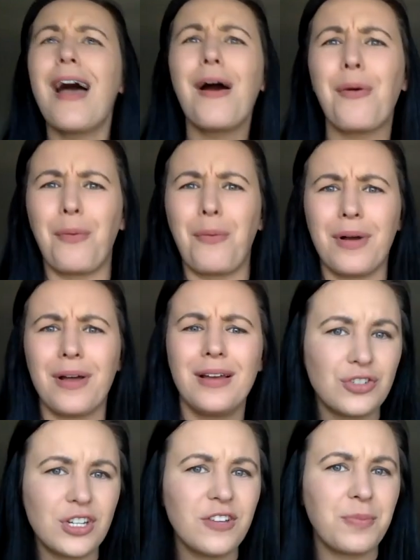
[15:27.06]
No.
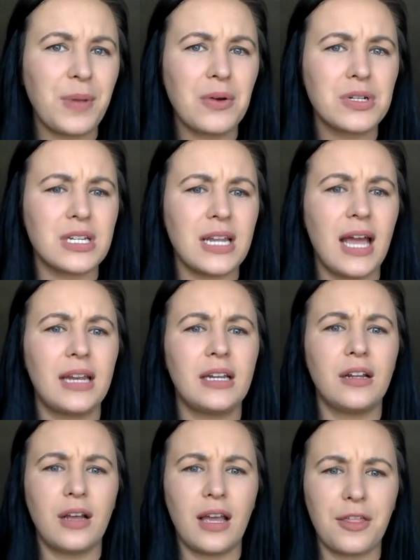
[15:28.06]
Chief Powhatan headed
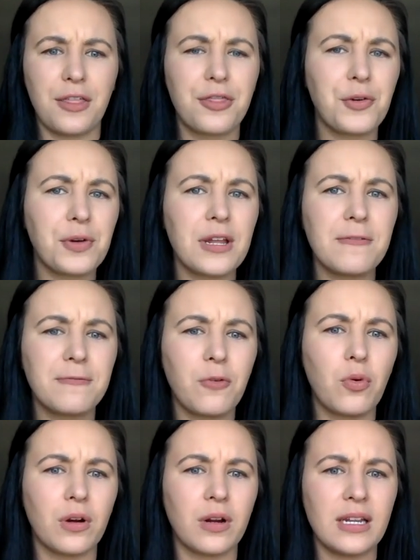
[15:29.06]
a
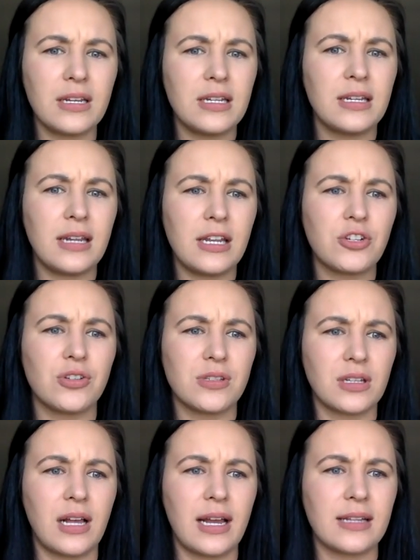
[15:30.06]
34 Indian Nations
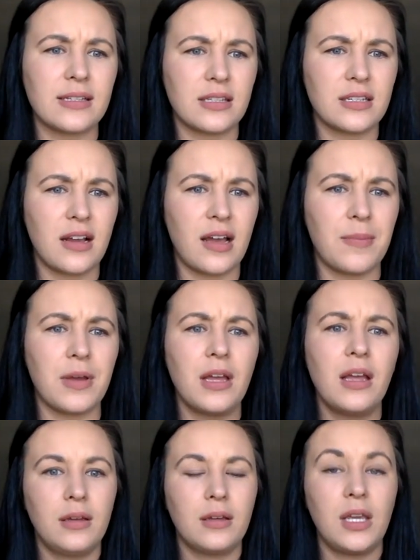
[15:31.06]
alliance at the time.
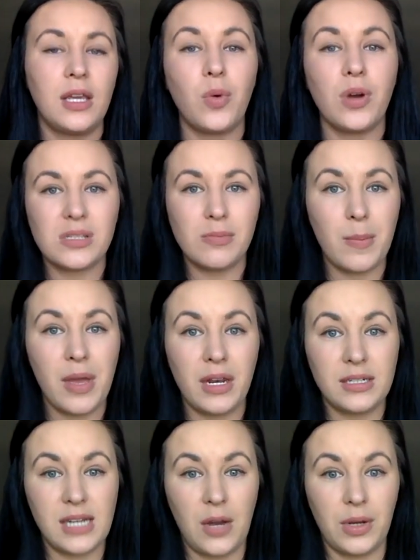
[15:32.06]
He was
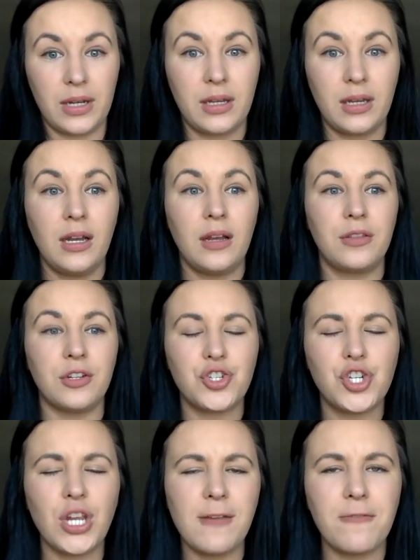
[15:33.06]
Memenotowik, the
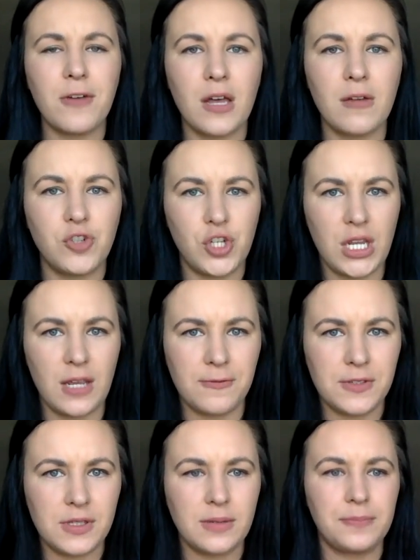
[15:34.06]
chief of chiefs.